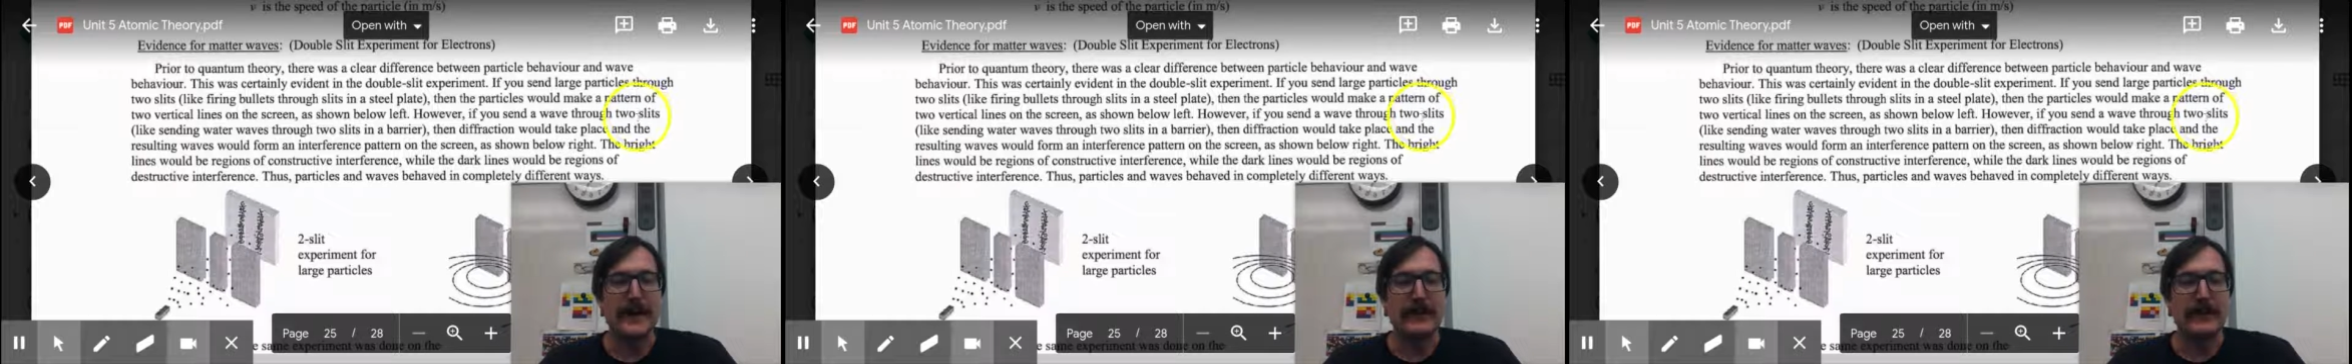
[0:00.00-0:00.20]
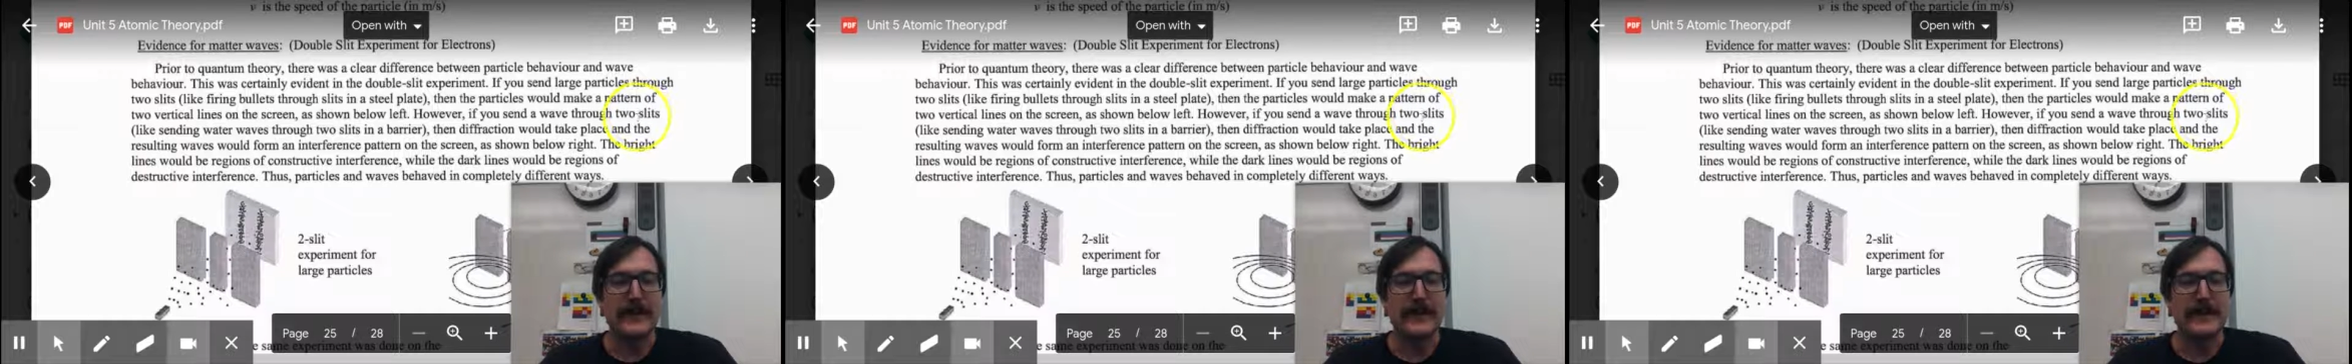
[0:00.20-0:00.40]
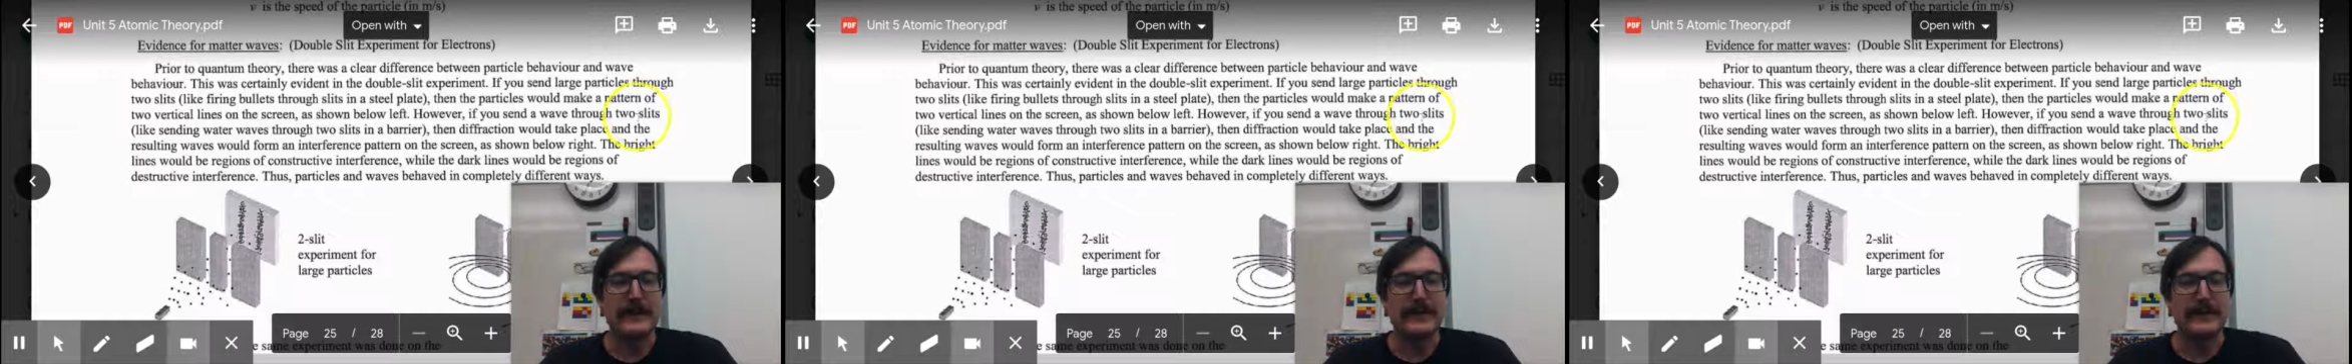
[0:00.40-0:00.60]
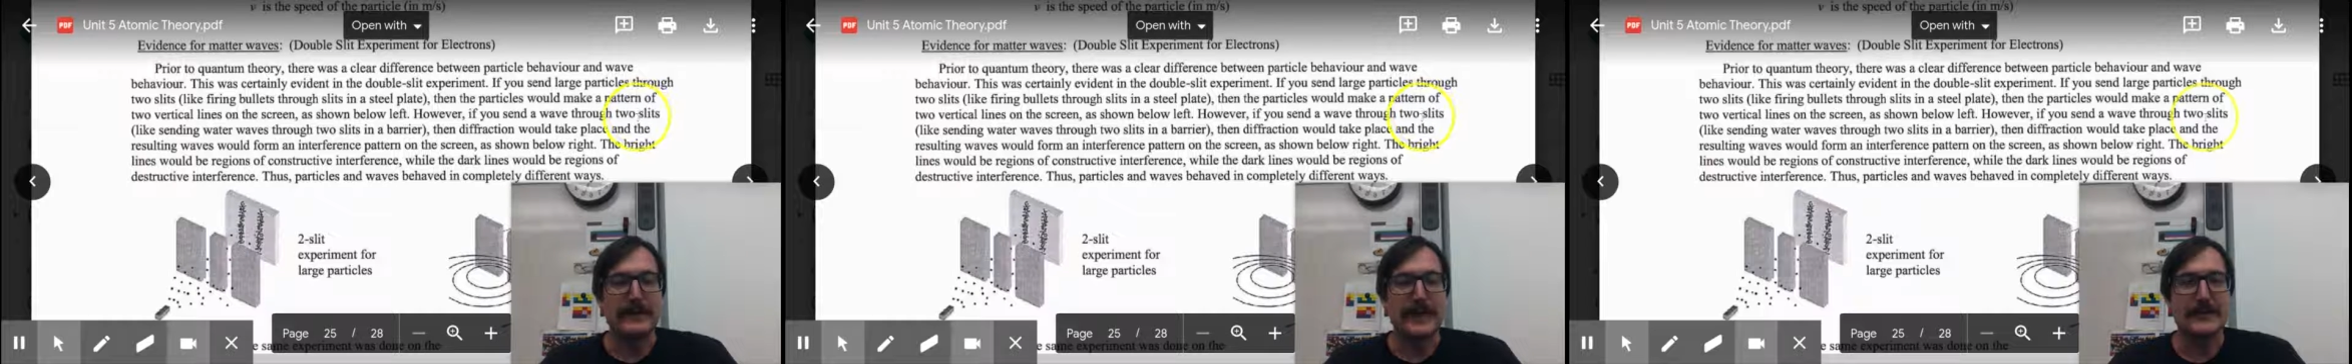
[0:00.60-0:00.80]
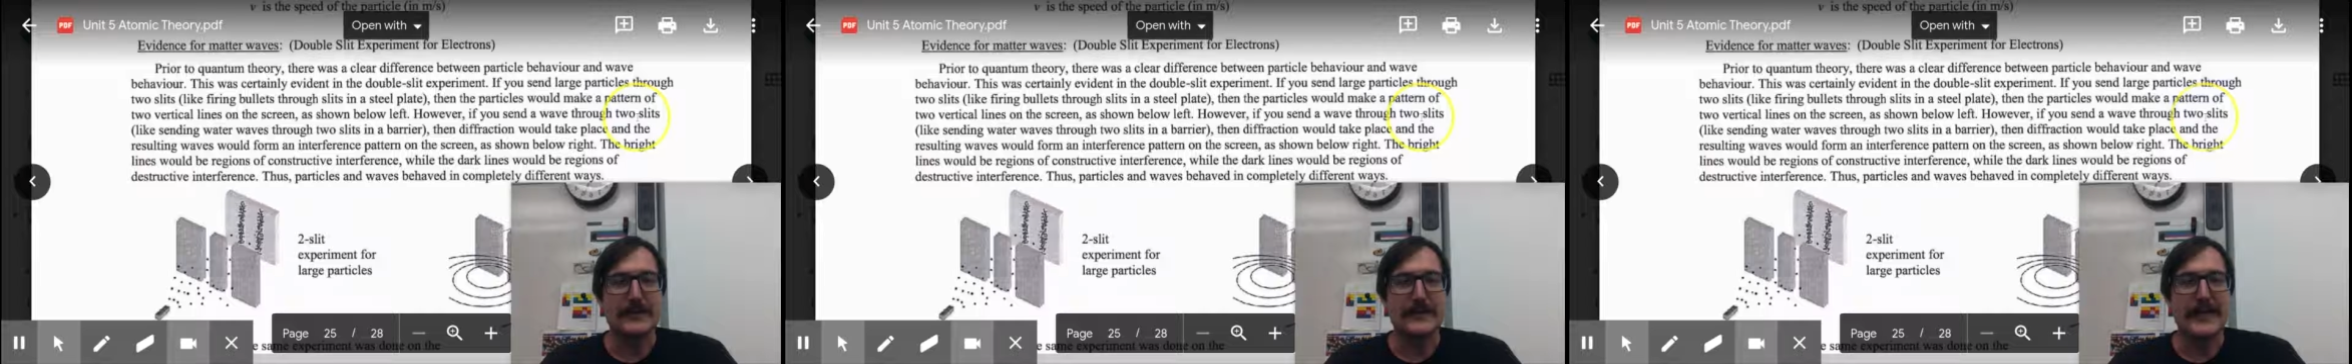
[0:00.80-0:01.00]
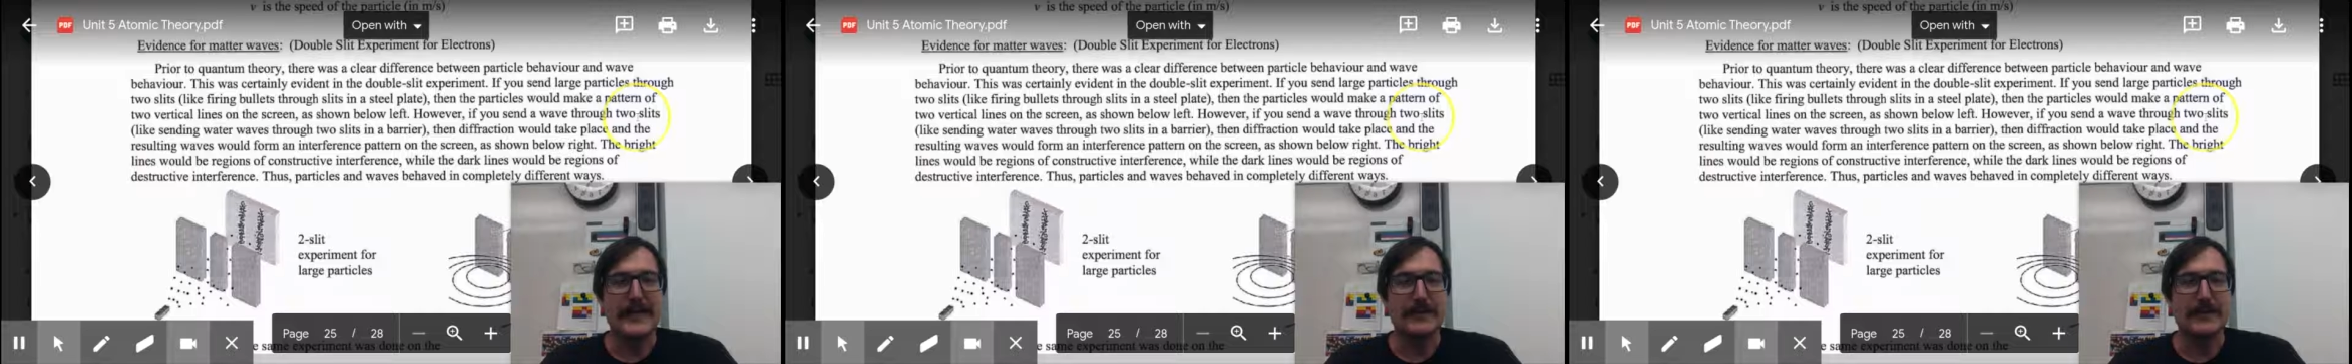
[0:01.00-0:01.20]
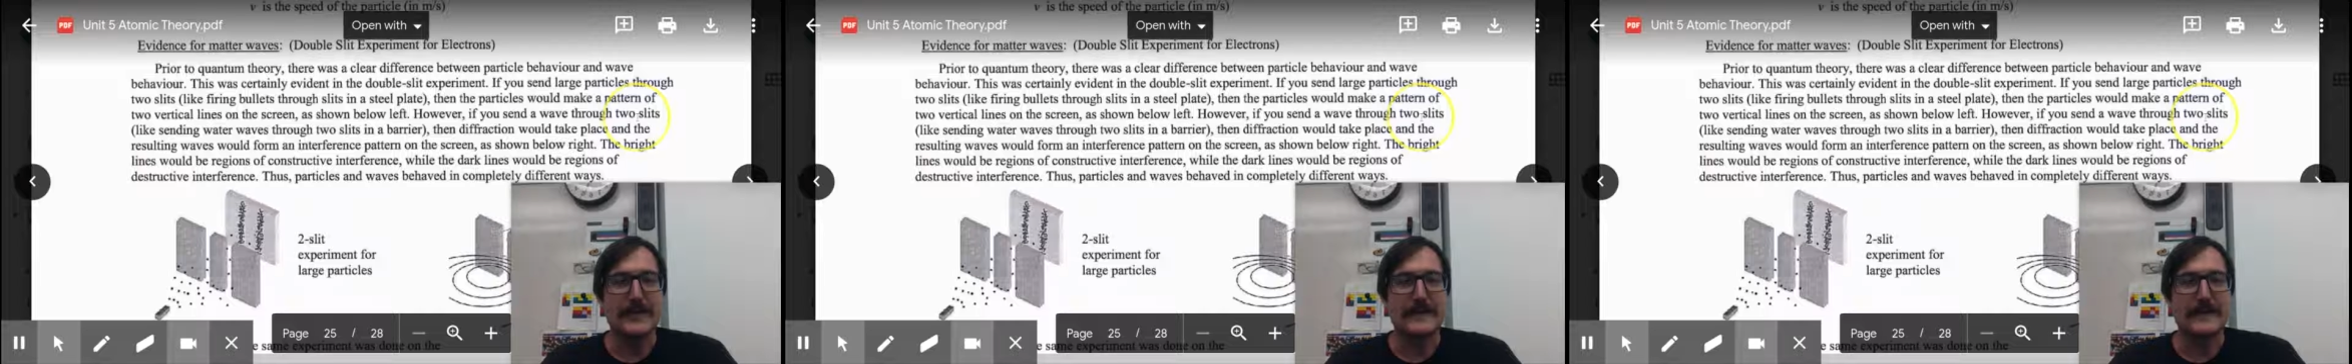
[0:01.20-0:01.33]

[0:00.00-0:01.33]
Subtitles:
then diffraction would take